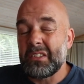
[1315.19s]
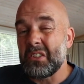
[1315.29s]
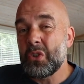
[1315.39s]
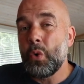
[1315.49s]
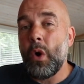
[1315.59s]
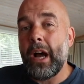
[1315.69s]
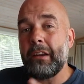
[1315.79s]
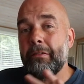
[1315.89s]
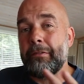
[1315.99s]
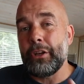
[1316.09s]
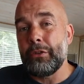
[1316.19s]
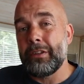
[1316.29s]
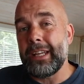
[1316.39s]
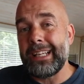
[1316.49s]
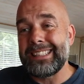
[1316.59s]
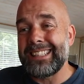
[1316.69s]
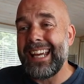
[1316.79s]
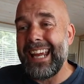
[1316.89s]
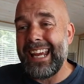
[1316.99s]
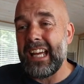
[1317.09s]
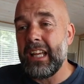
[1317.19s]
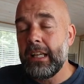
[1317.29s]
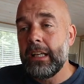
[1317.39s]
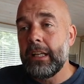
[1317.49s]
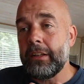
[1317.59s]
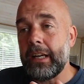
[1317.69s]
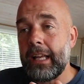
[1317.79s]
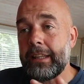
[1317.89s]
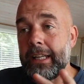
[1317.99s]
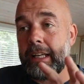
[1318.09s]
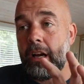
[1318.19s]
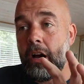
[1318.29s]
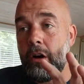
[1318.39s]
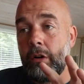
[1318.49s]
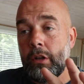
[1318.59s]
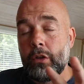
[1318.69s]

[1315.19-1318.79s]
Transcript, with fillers: So there's quite a few things here that I think are